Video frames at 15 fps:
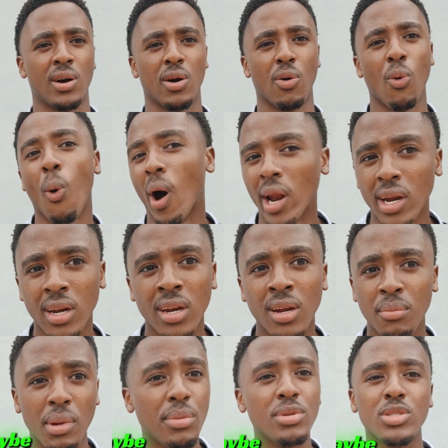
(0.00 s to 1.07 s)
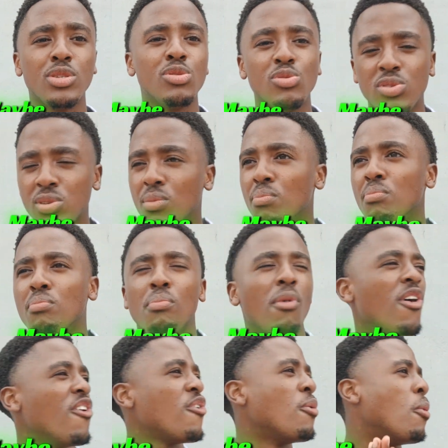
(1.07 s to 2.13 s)
One, maybe two
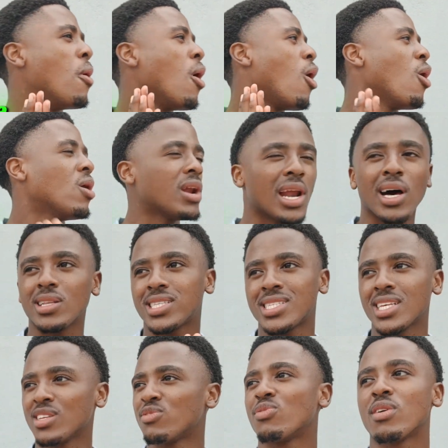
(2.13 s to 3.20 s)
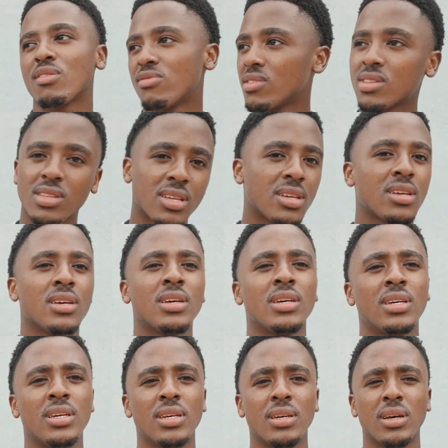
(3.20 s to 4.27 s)
all out sets for everything.
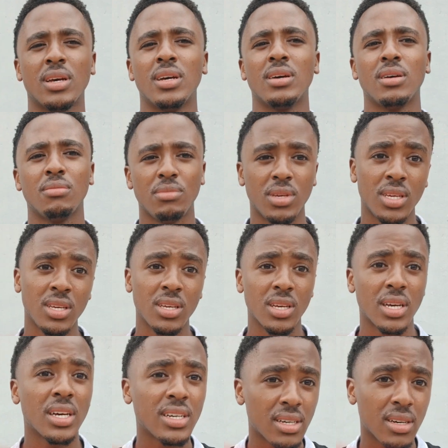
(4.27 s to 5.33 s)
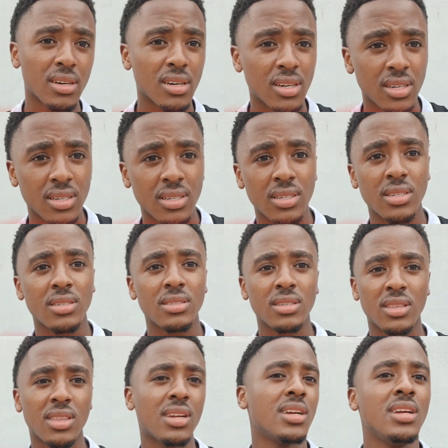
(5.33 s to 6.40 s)
Me,
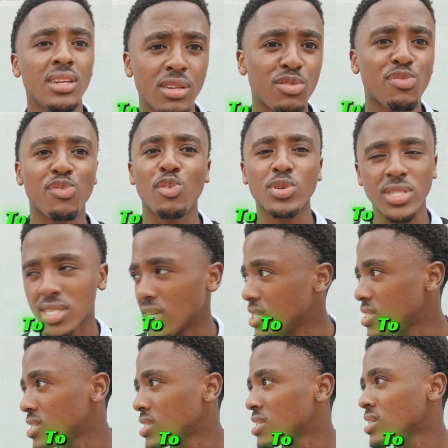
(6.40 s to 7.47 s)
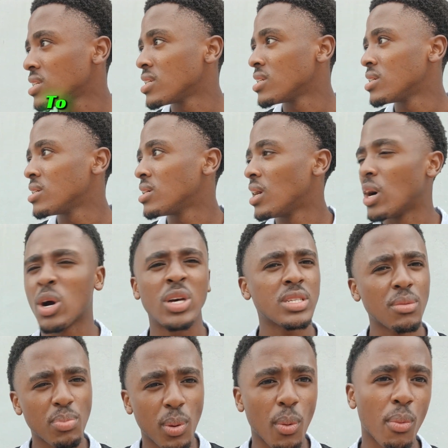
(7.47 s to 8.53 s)
3 to 4 sets. Some
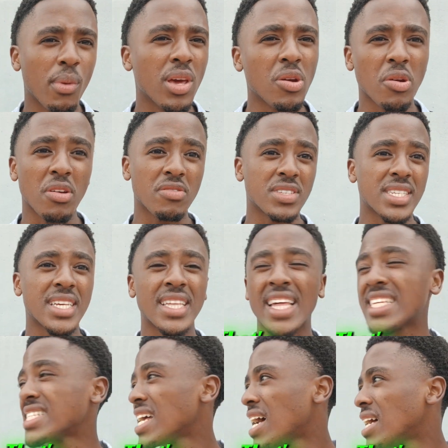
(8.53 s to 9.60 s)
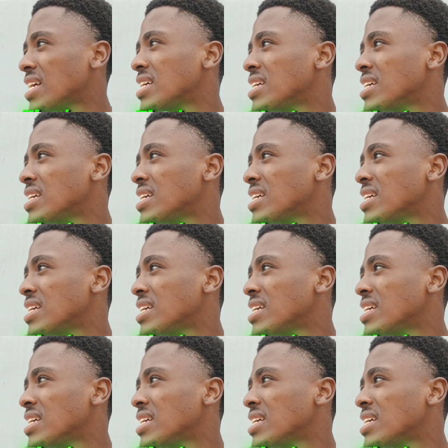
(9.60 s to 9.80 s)
people may not even say that's high.